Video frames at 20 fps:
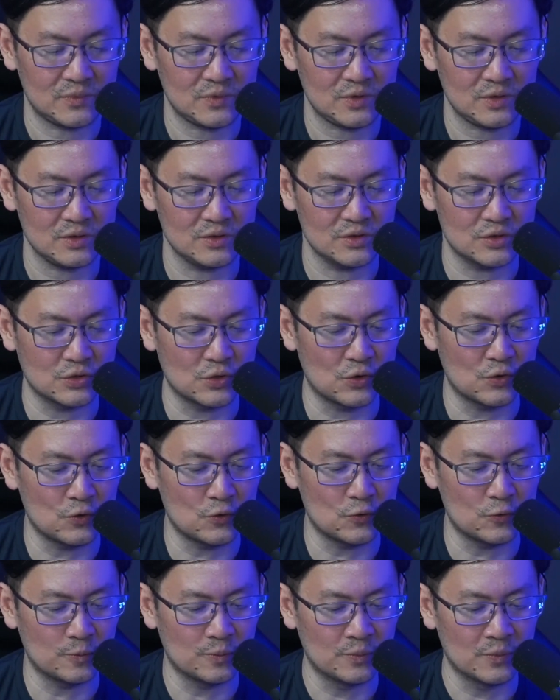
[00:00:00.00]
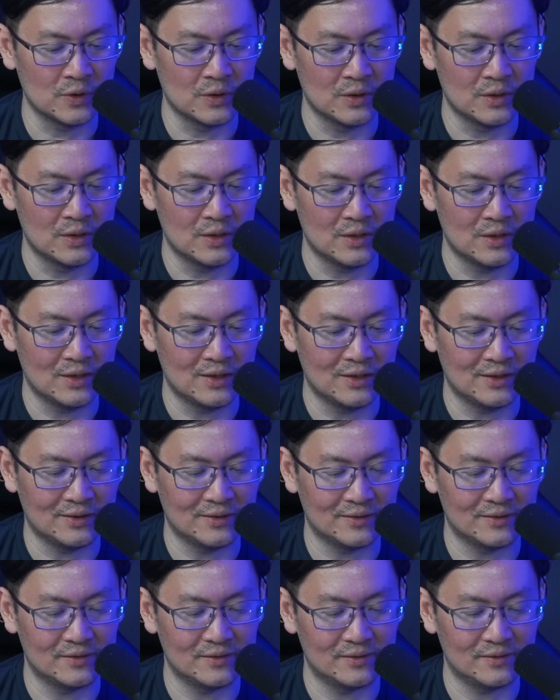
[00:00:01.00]
So,
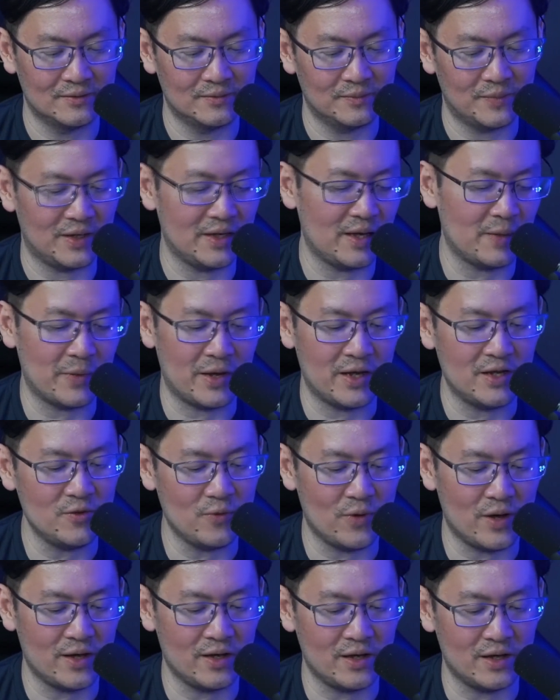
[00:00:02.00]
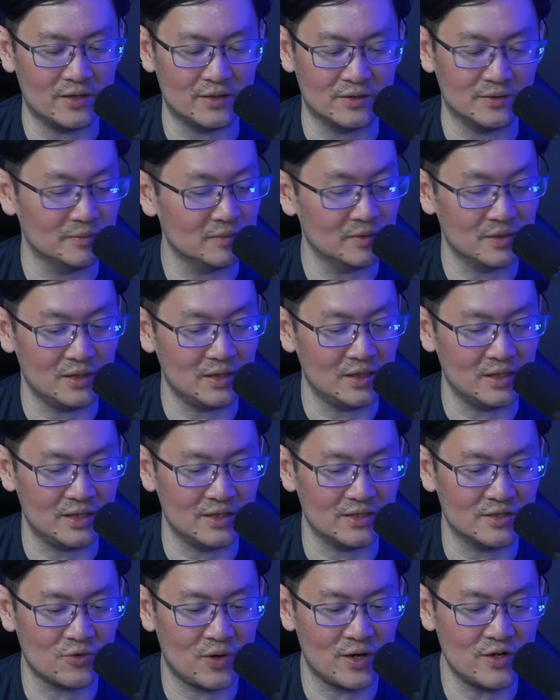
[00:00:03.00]
but but anyway, uh, it,
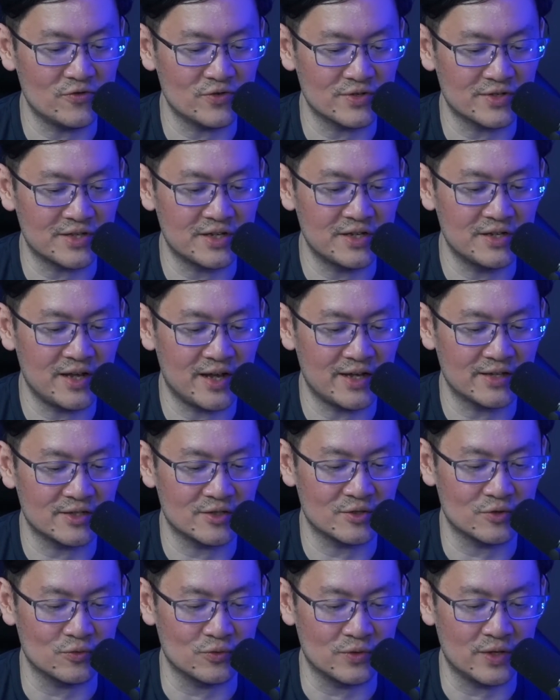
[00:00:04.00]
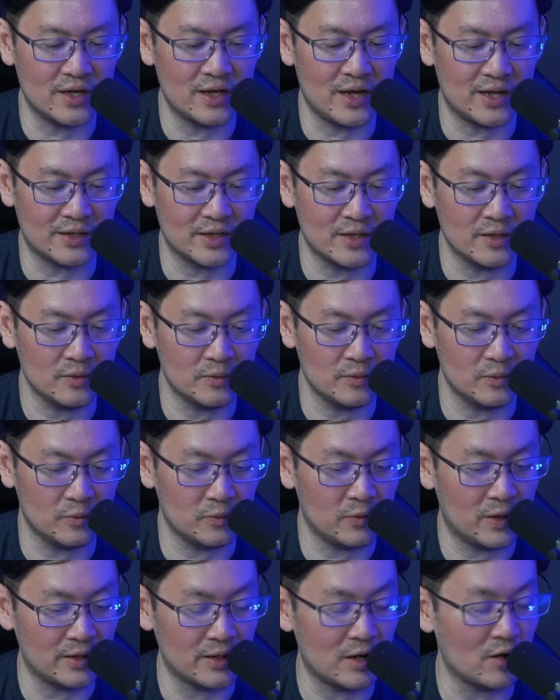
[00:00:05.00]
it's quite interesting that today, I think
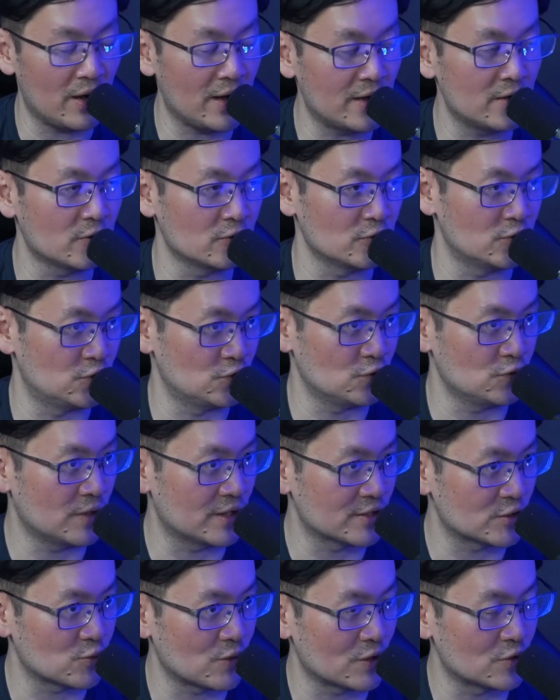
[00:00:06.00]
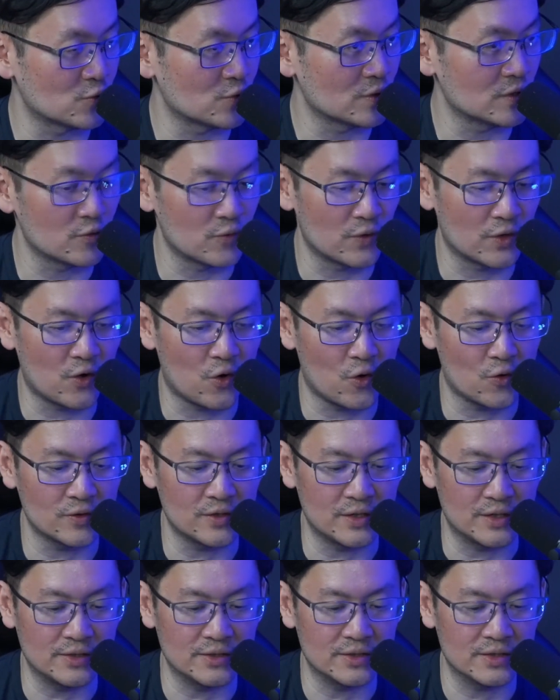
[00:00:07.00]
right now, 8th of June, as we're doing the
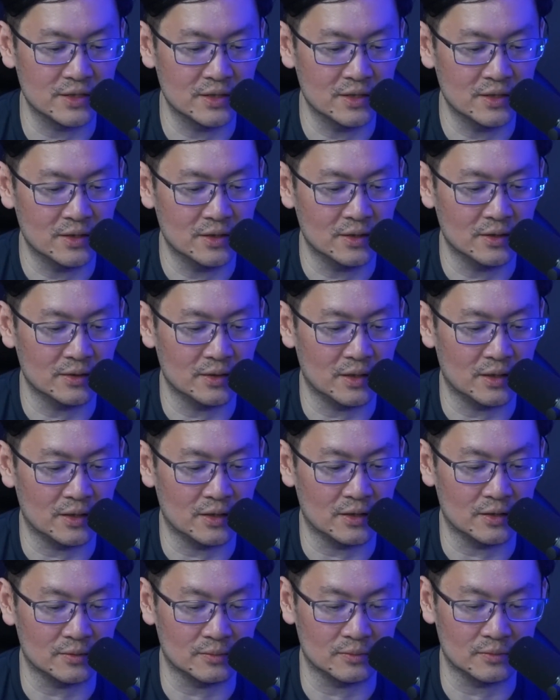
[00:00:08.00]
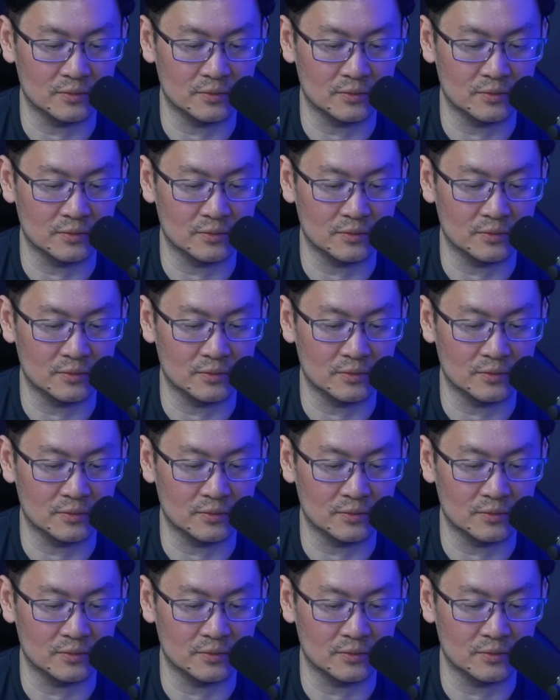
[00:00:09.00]
recording, um,